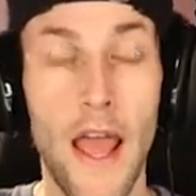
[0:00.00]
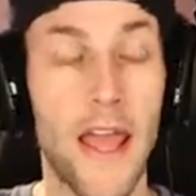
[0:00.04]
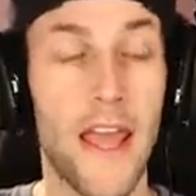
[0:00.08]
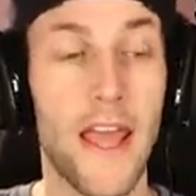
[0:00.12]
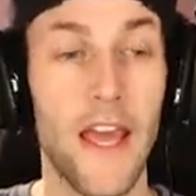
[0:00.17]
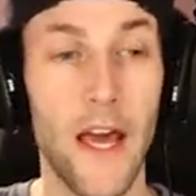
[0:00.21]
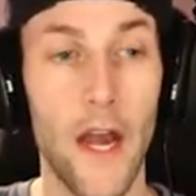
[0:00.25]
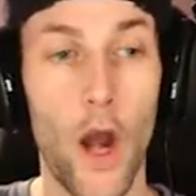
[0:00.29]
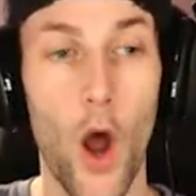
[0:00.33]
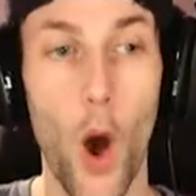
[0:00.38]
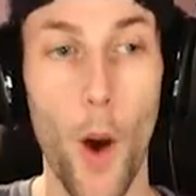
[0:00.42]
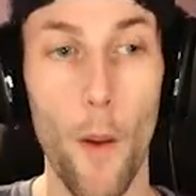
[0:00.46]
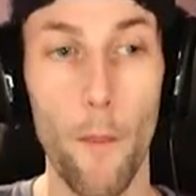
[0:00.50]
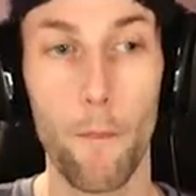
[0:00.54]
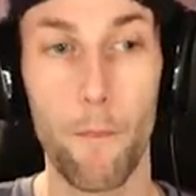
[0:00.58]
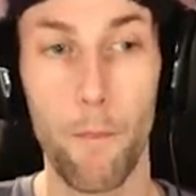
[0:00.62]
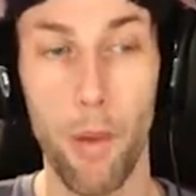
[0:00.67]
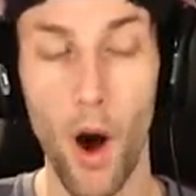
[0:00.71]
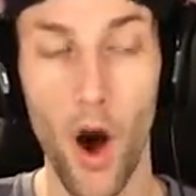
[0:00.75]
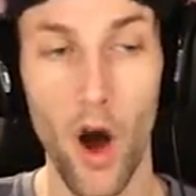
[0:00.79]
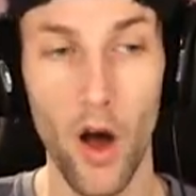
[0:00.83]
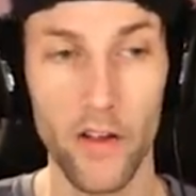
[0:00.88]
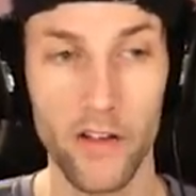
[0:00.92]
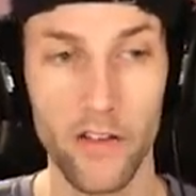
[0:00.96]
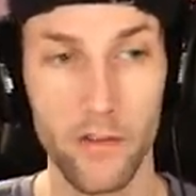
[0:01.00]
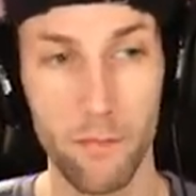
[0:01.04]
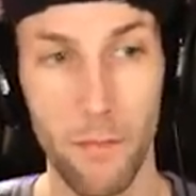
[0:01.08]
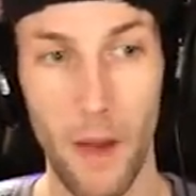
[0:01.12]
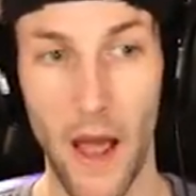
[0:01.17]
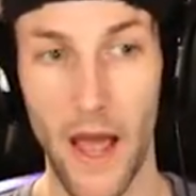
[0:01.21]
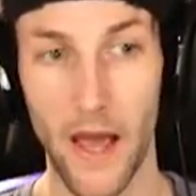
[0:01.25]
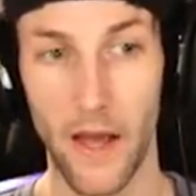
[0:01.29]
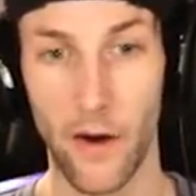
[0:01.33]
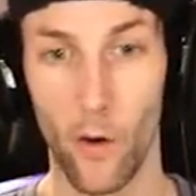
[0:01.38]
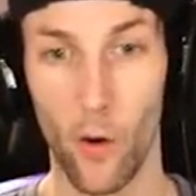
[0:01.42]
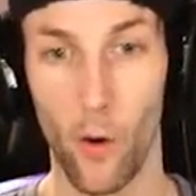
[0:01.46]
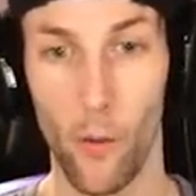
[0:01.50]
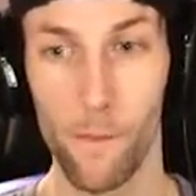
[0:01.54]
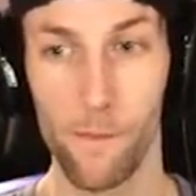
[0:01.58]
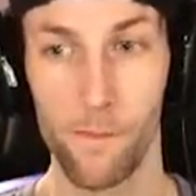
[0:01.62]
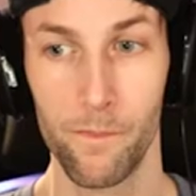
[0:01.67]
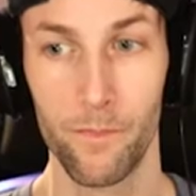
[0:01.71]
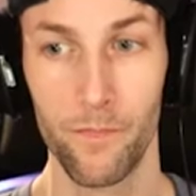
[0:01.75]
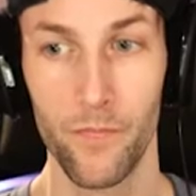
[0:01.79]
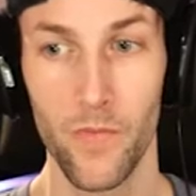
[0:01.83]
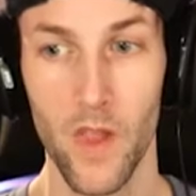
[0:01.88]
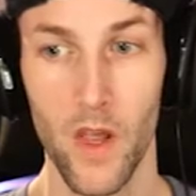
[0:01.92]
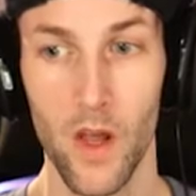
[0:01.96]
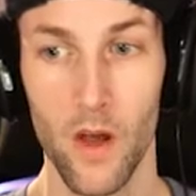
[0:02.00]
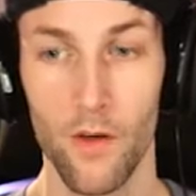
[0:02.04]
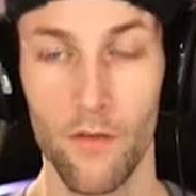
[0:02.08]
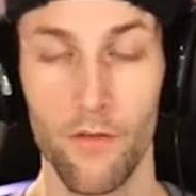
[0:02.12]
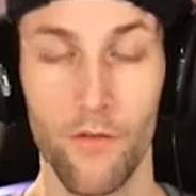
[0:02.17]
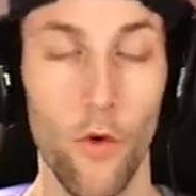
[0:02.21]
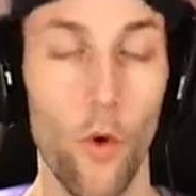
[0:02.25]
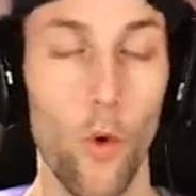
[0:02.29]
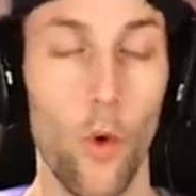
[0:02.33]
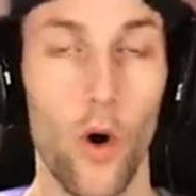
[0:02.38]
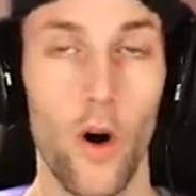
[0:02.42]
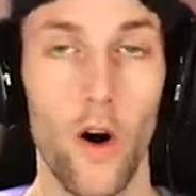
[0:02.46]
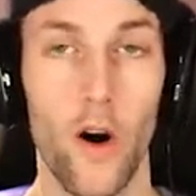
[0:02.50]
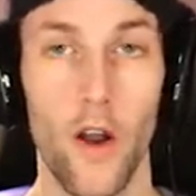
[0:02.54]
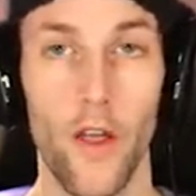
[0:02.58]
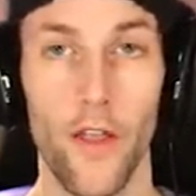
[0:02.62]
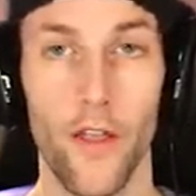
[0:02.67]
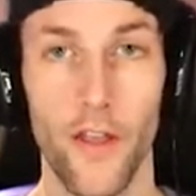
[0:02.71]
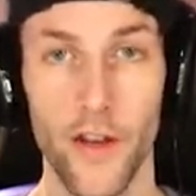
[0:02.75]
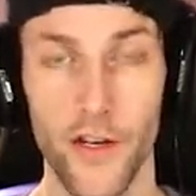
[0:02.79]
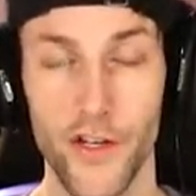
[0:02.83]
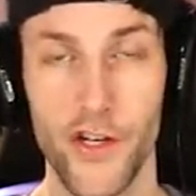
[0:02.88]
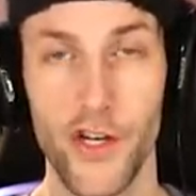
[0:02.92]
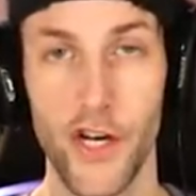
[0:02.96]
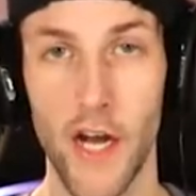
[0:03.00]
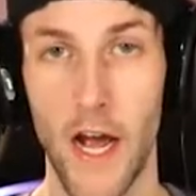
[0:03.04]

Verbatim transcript: and a boss battle for the